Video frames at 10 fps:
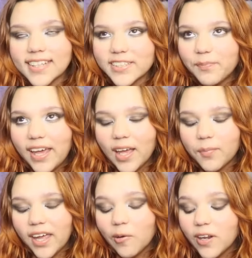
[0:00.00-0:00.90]
This
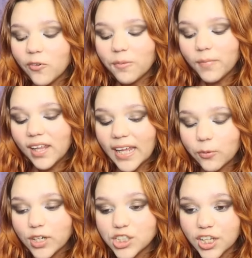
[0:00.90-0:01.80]
makeup get ready with me,
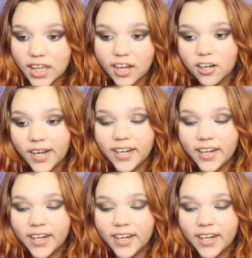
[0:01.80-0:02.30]
like where Shakira